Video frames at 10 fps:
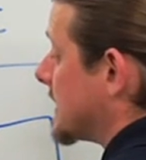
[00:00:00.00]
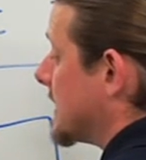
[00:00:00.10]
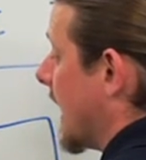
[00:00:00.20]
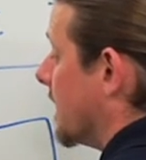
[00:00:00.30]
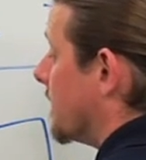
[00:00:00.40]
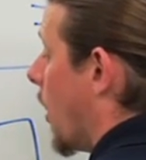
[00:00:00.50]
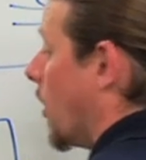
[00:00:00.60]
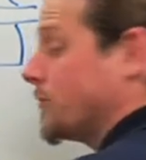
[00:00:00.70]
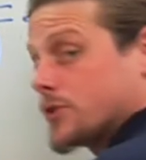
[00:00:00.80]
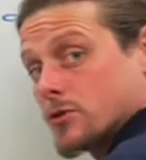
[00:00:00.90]
is ten
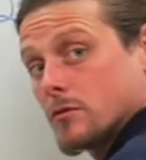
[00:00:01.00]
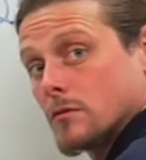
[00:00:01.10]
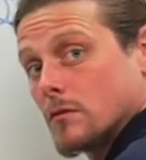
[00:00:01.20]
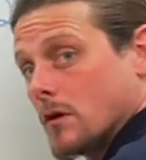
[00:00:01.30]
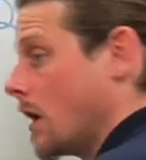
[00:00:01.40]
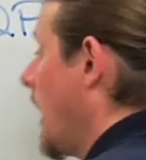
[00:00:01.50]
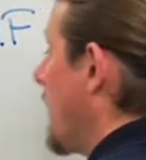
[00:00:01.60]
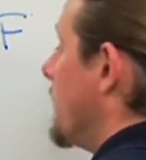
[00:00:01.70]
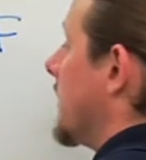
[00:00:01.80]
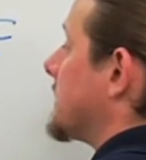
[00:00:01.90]
volts,
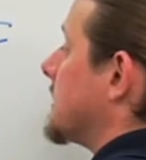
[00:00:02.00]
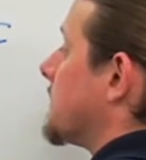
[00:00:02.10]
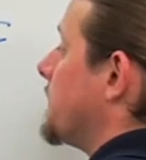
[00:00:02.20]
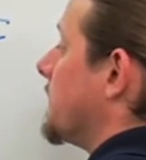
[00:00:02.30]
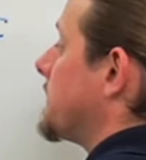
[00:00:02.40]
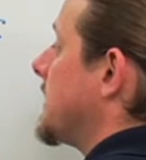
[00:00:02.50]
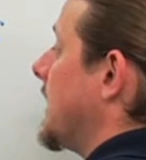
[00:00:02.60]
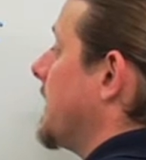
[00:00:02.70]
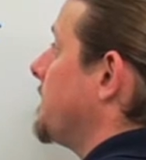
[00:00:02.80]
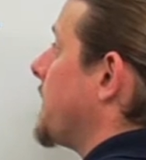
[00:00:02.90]
this is
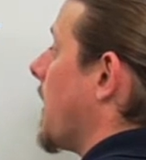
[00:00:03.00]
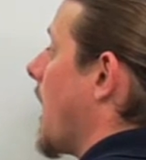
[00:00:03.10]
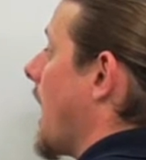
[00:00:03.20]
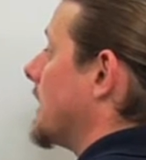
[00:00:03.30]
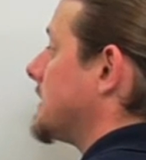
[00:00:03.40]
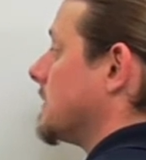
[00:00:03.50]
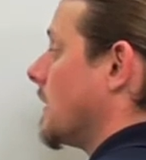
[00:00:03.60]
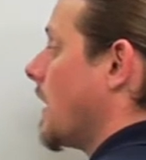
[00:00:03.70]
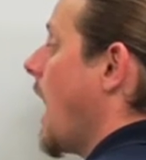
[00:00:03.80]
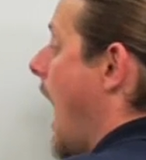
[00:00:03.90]
fifteen farads,
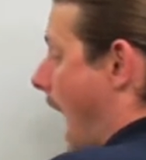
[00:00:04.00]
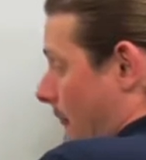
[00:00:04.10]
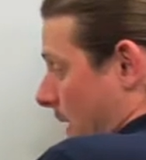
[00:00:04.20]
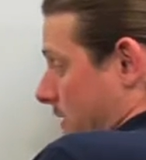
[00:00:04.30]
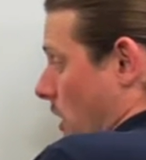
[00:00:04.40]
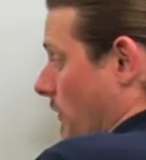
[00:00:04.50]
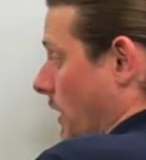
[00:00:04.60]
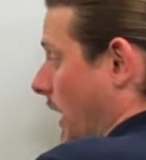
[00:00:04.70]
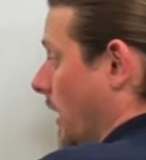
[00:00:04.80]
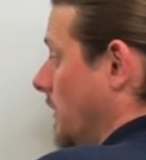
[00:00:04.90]
and this over
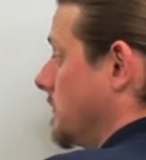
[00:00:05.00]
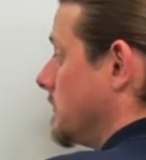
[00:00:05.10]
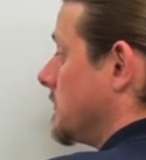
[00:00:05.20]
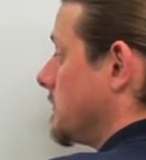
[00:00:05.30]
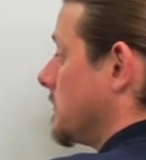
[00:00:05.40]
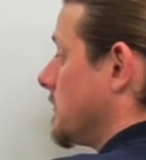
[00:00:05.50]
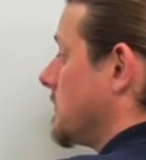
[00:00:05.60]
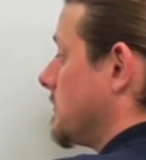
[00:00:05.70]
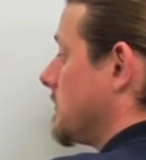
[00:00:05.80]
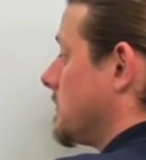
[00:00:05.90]
here,
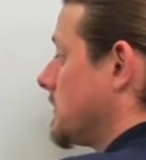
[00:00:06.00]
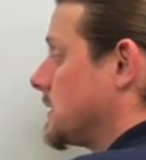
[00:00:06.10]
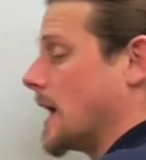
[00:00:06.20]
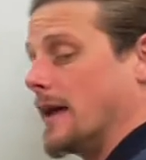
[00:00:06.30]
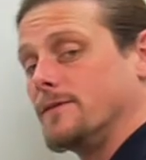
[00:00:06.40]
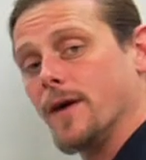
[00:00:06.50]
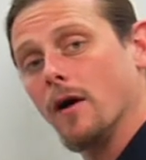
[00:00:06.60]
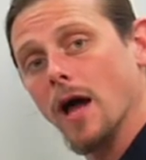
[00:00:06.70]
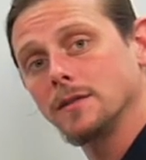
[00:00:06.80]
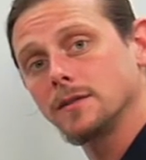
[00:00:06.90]
ten
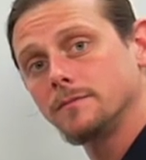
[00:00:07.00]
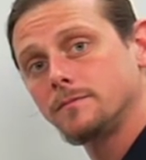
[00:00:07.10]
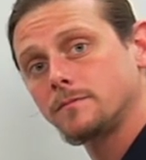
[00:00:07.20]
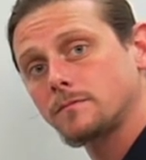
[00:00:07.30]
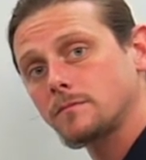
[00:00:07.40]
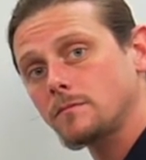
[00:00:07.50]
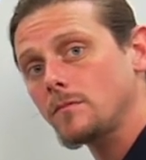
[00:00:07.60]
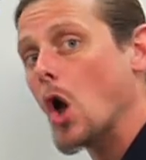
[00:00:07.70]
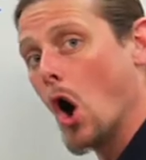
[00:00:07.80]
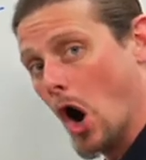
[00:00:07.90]
farads.
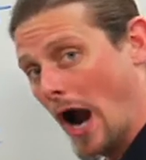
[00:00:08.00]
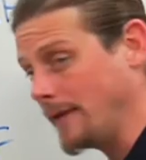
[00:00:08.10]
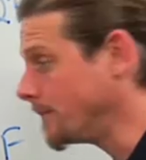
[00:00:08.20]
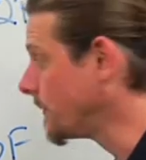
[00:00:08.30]
All right,